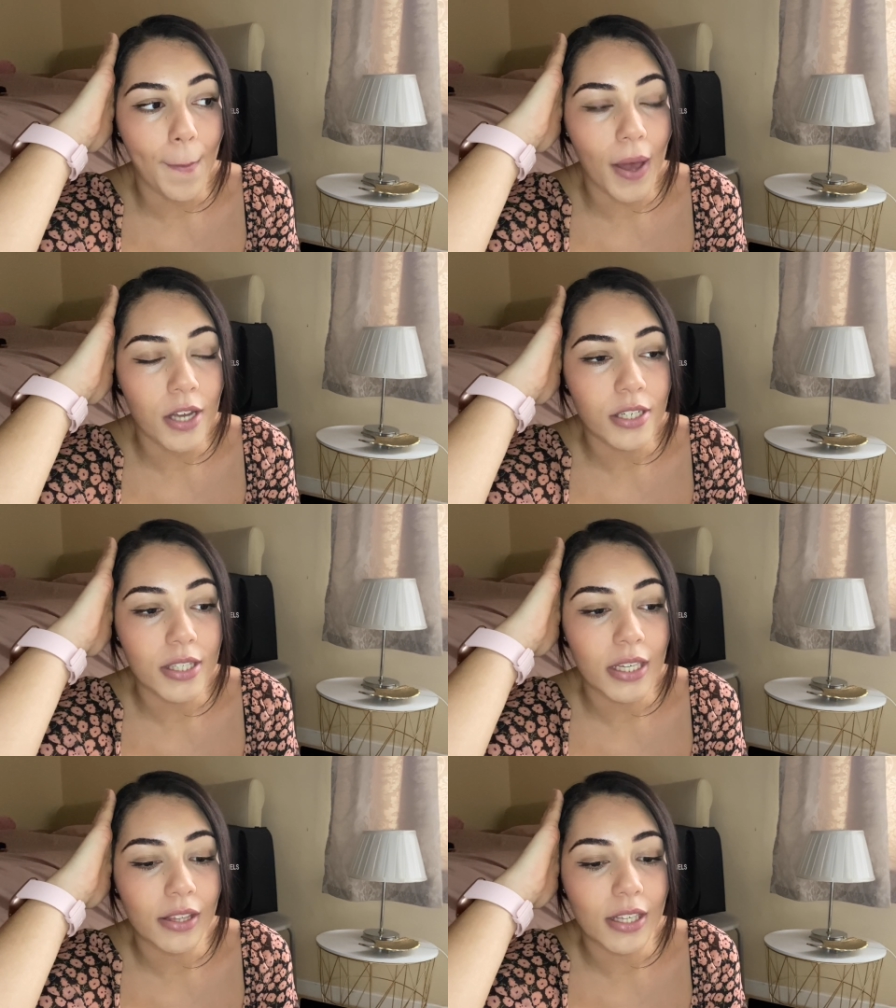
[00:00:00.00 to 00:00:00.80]
But I
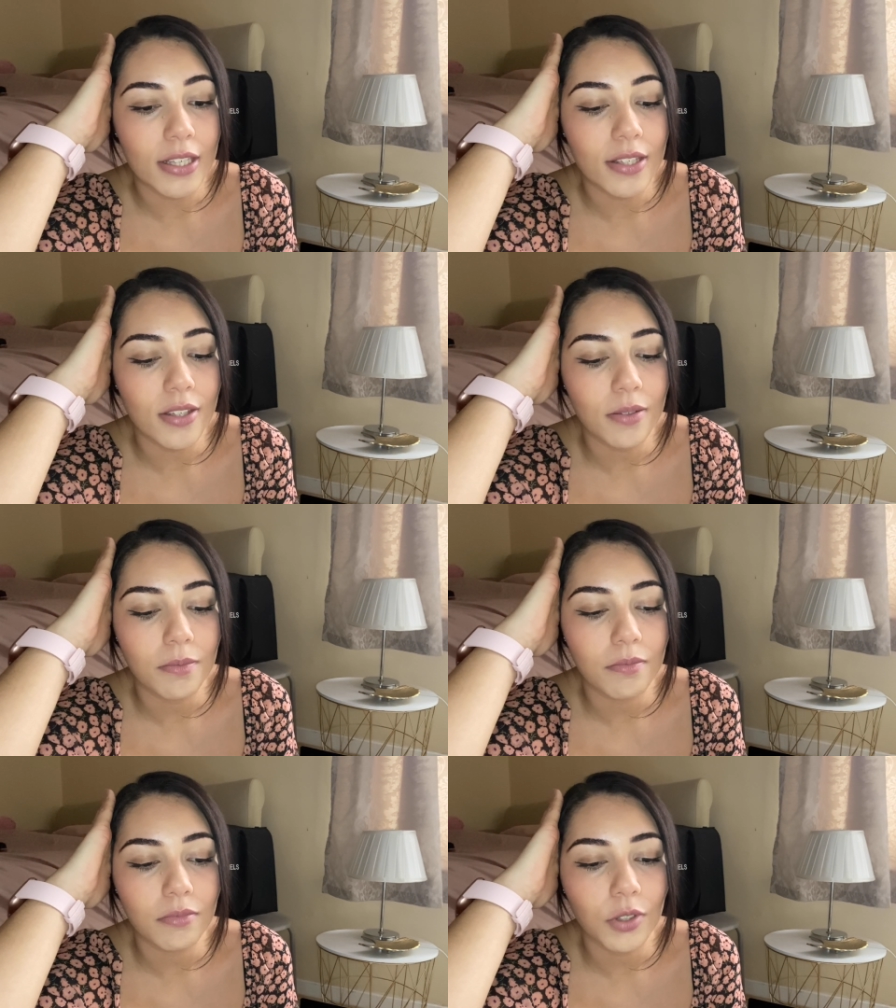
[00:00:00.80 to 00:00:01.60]
just think this
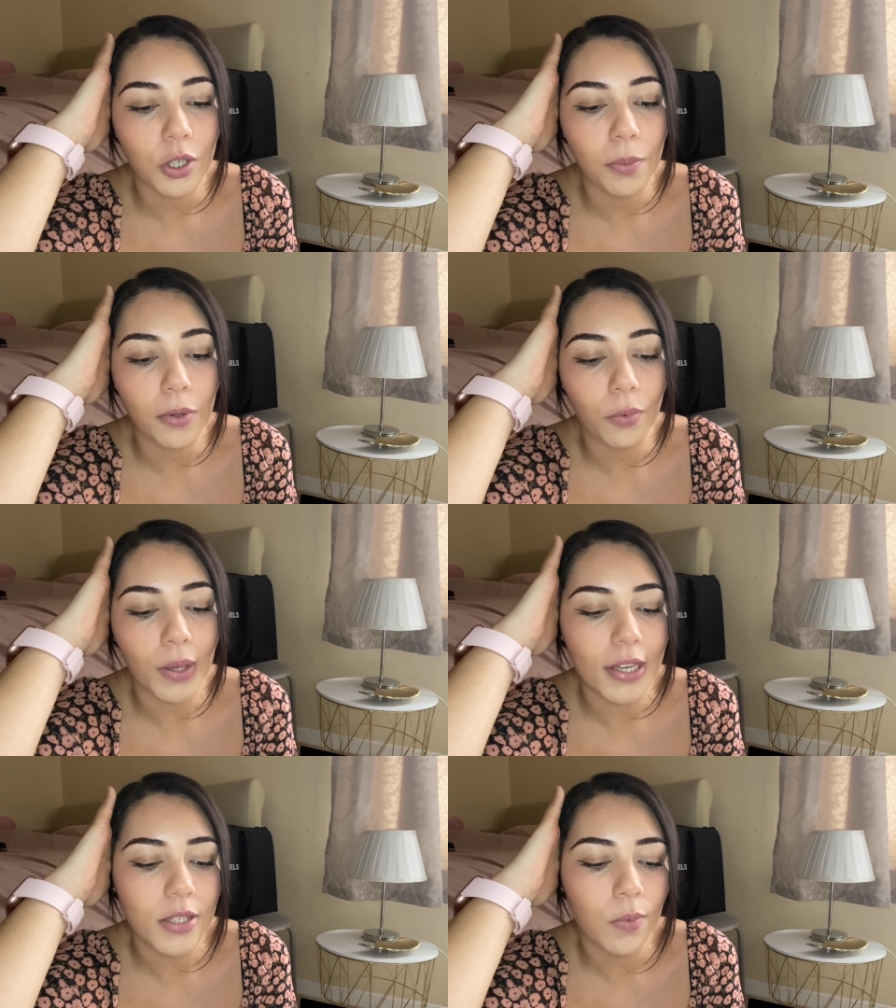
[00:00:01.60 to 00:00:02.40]
couple of
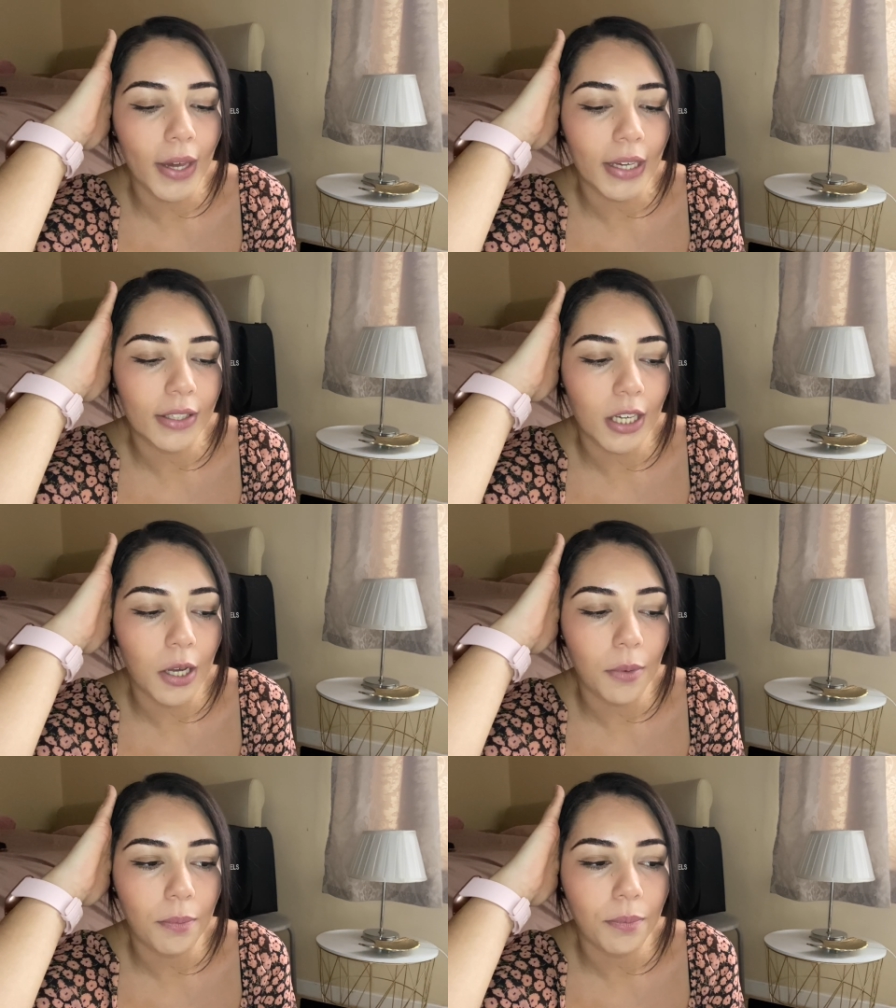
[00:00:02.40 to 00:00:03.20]
weeks wait
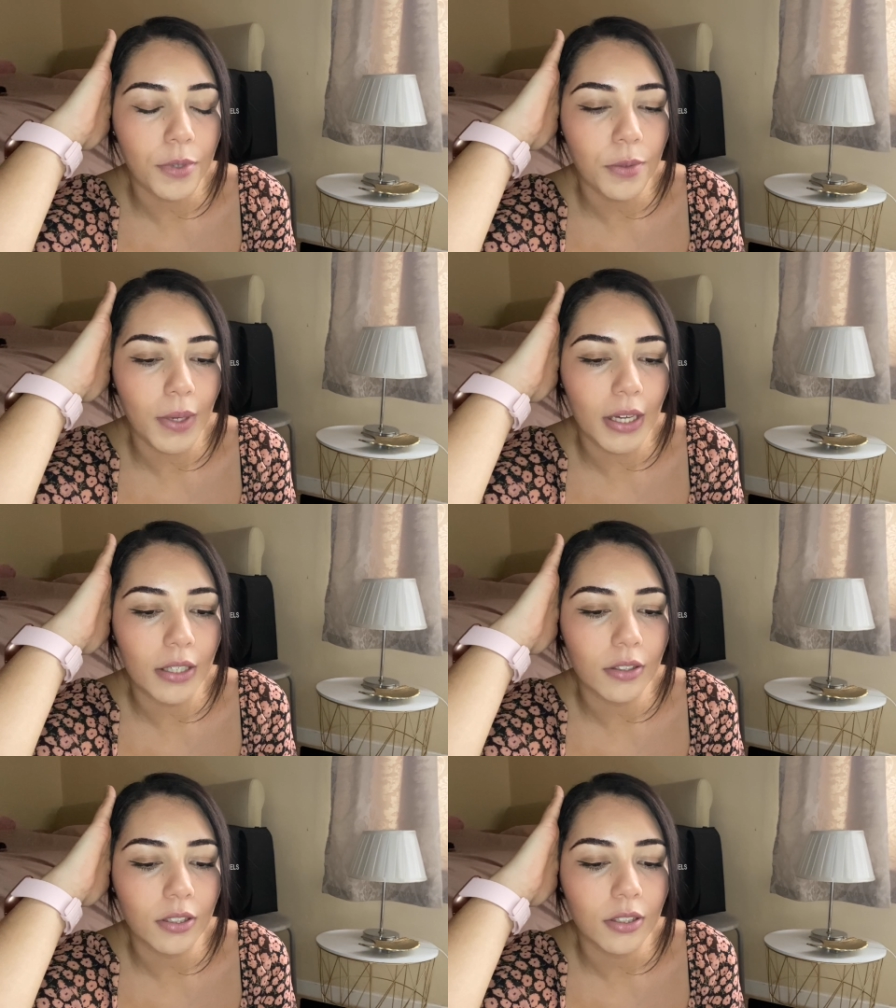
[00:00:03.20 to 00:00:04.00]
now, between